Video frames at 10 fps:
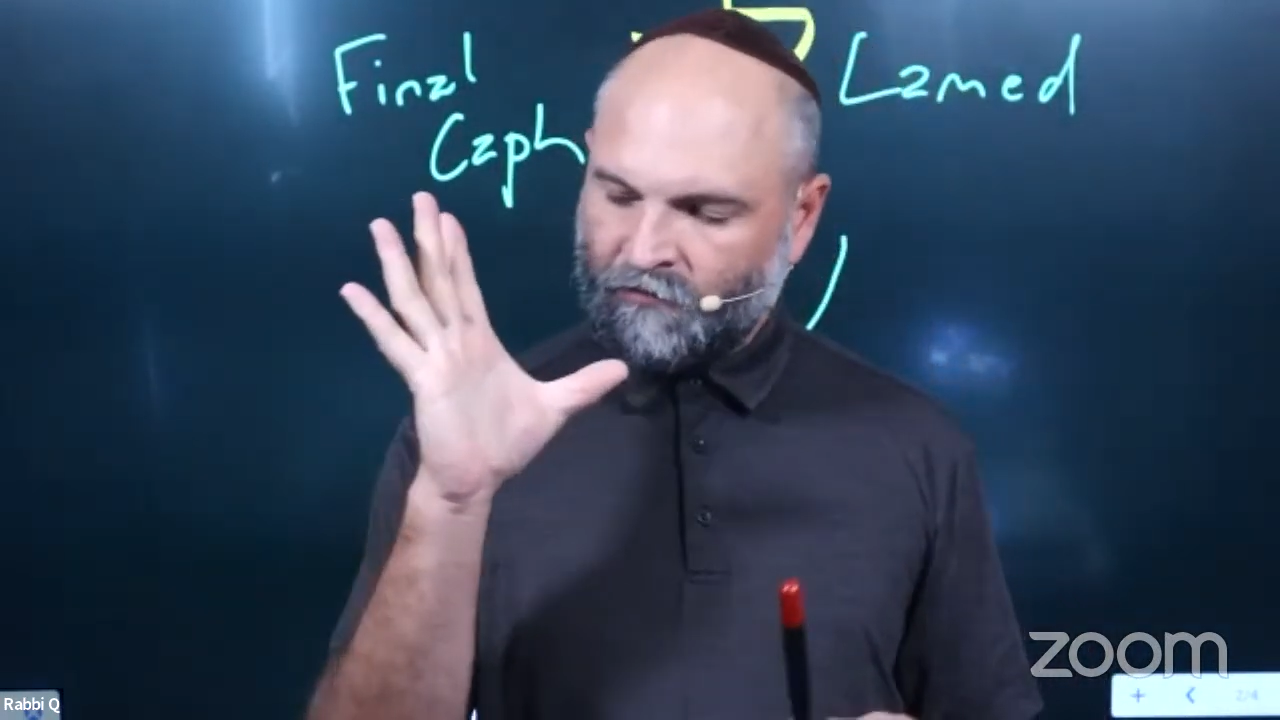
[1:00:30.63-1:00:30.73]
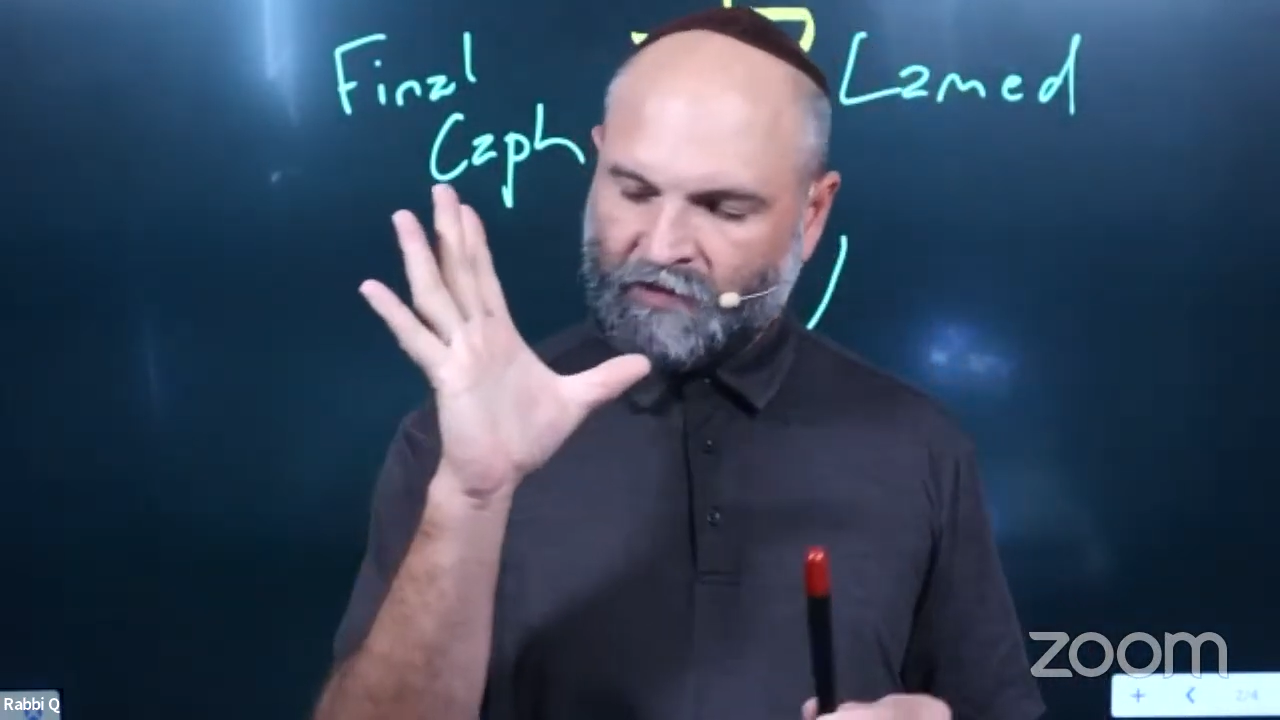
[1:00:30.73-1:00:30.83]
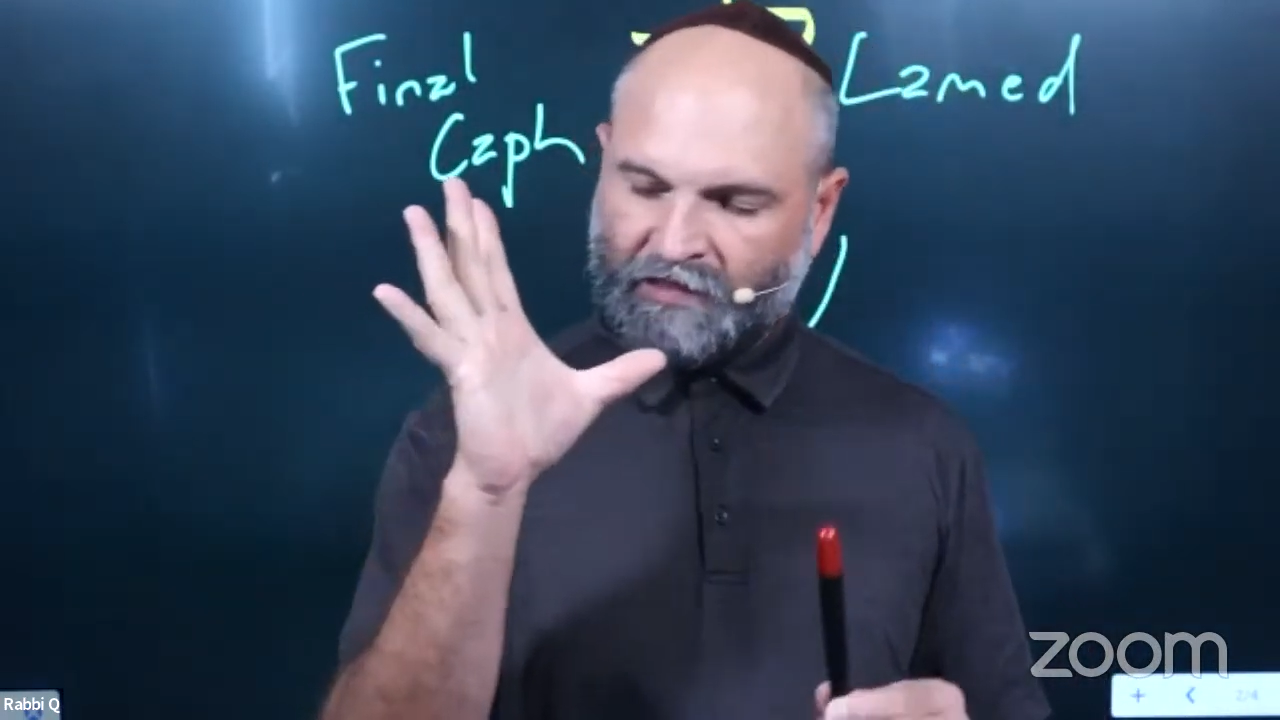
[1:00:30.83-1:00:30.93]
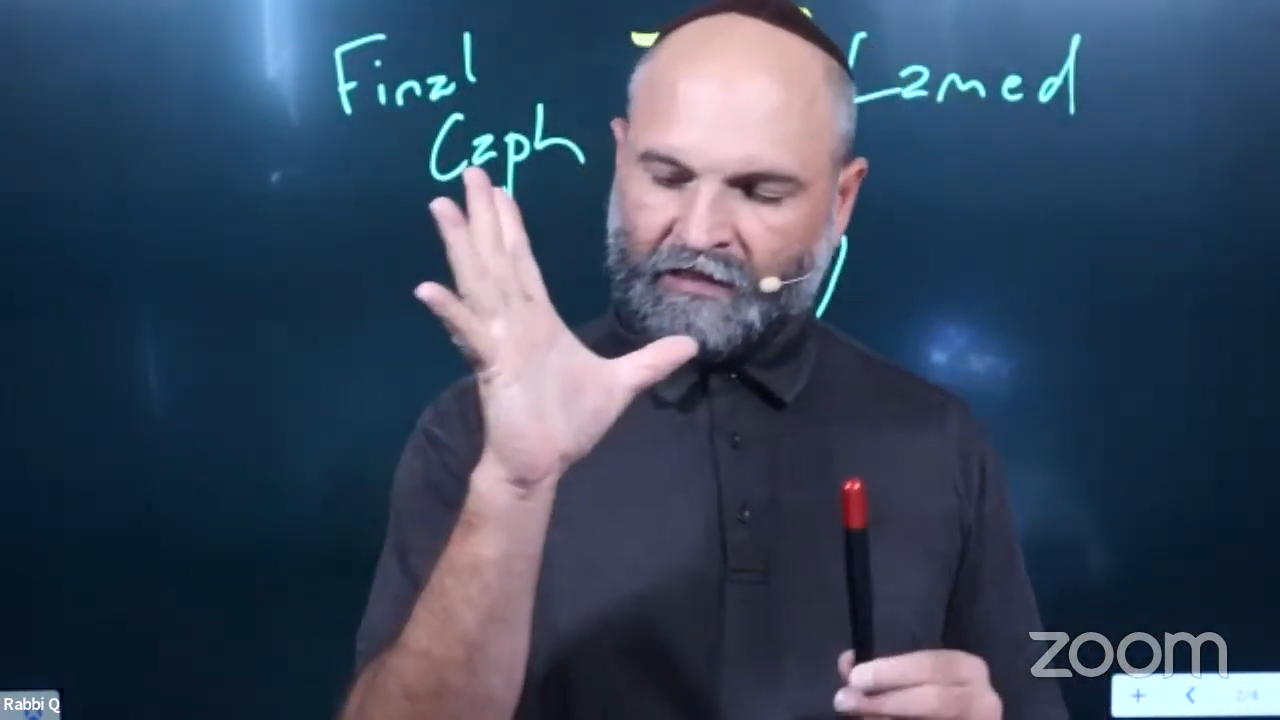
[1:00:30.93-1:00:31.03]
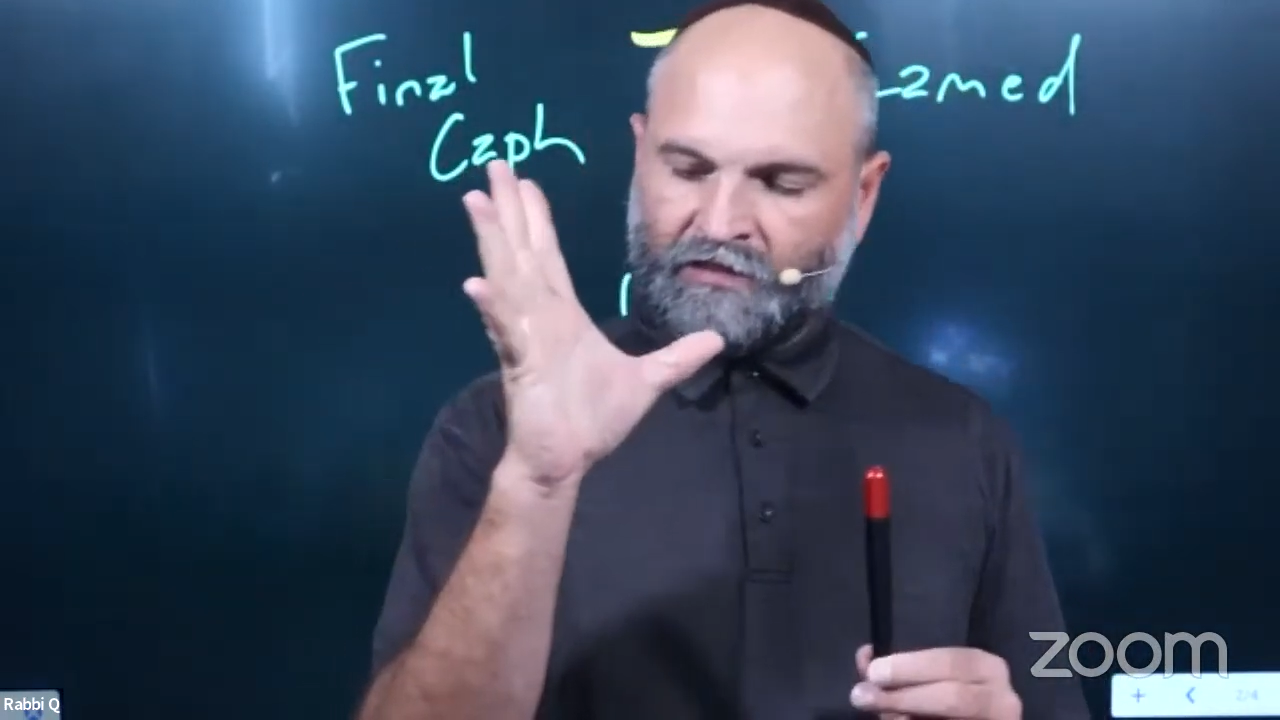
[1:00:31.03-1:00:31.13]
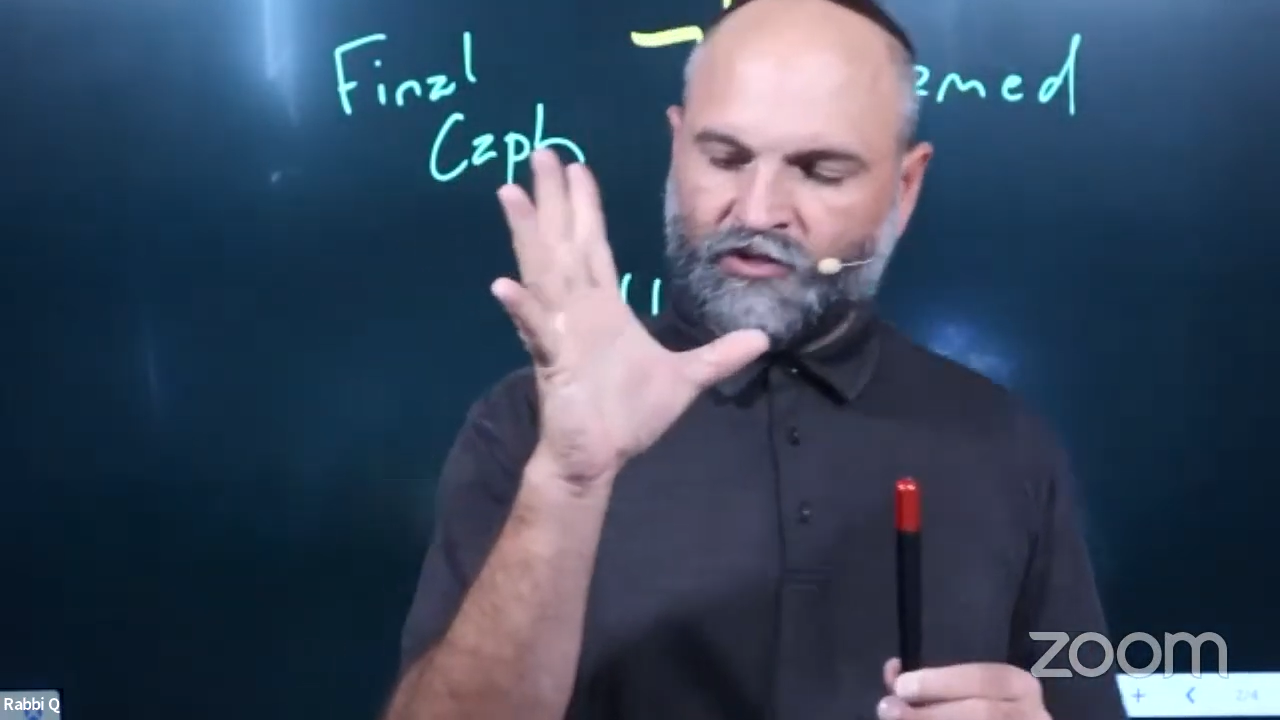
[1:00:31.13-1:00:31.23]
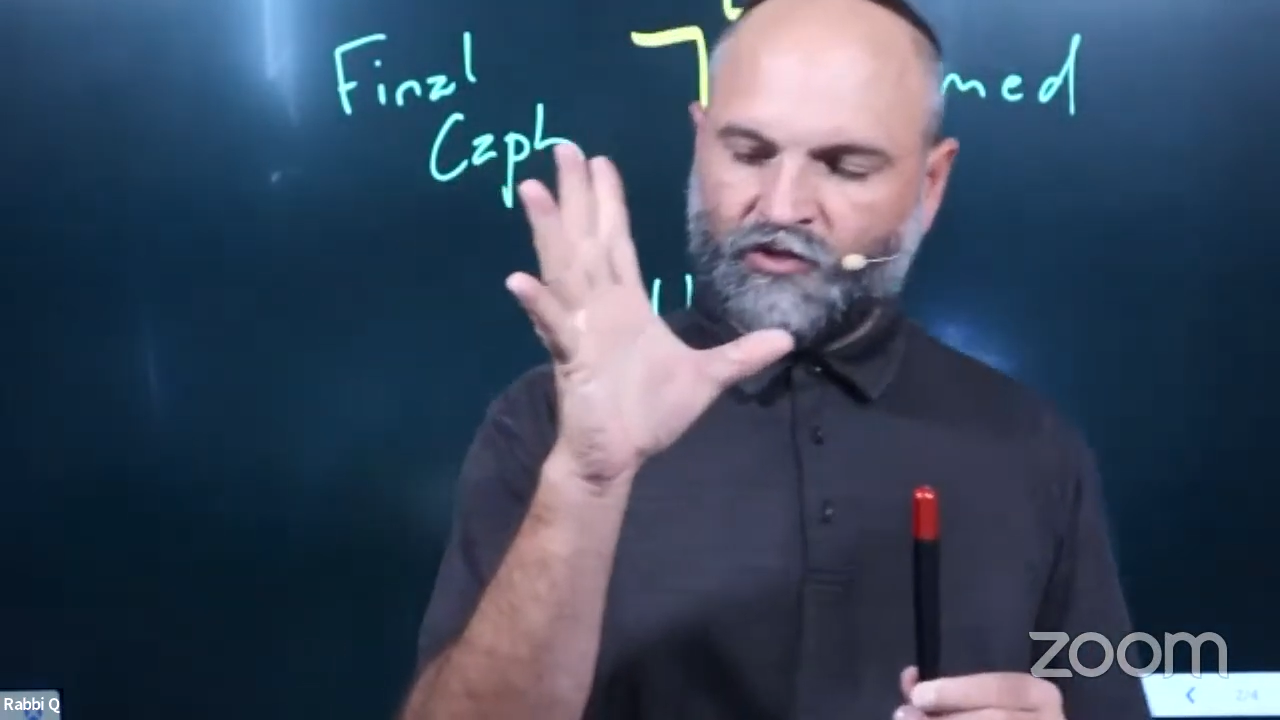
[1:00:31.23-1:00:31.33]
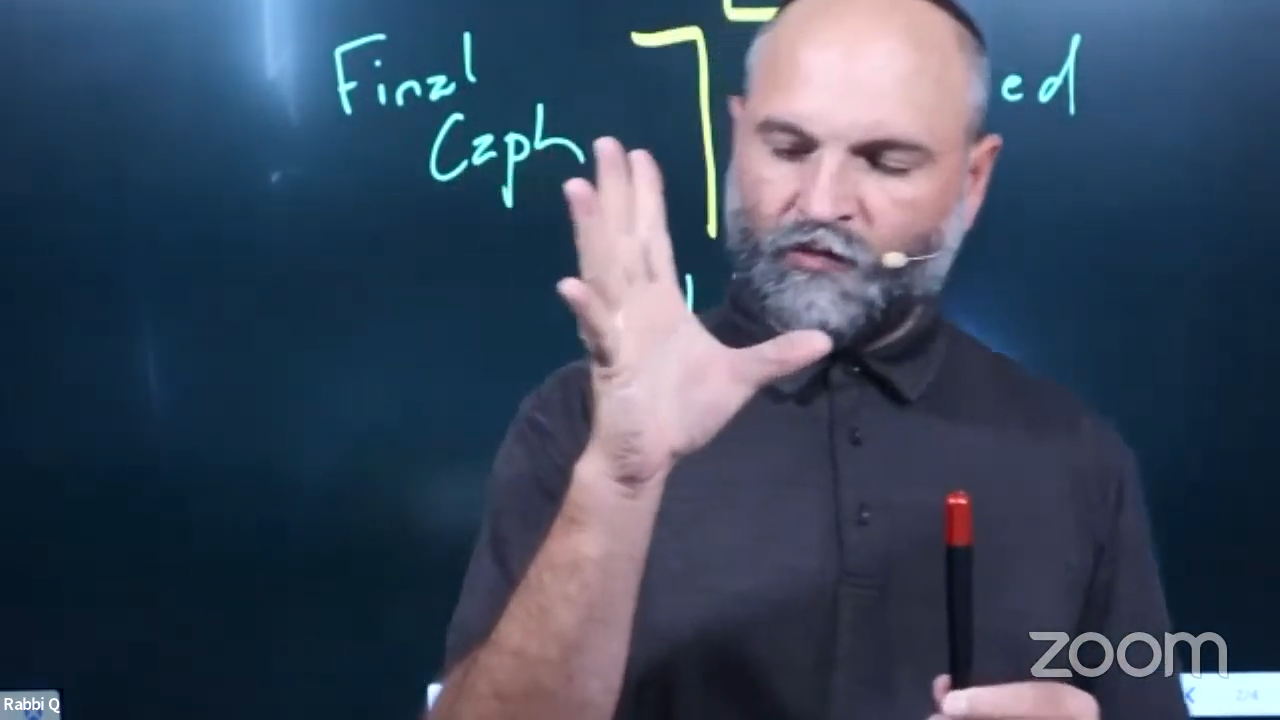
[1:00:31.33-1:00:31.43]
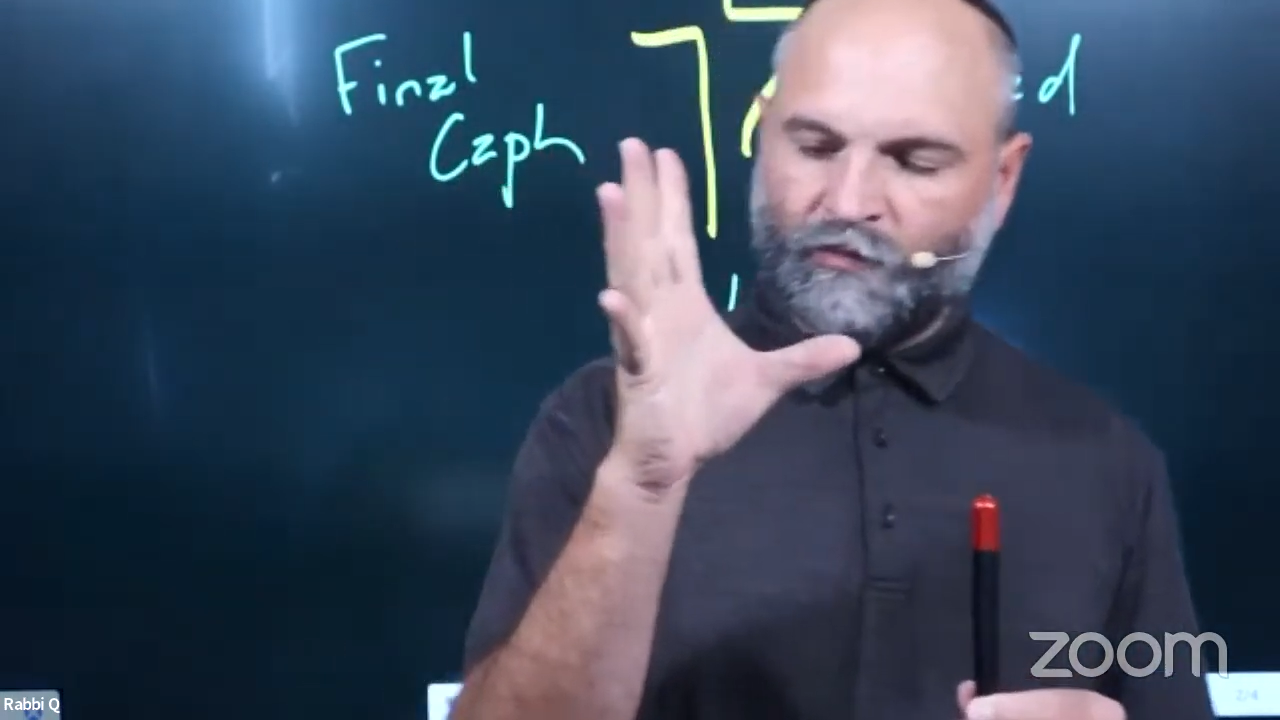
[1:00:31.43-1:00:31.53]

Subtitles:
begins to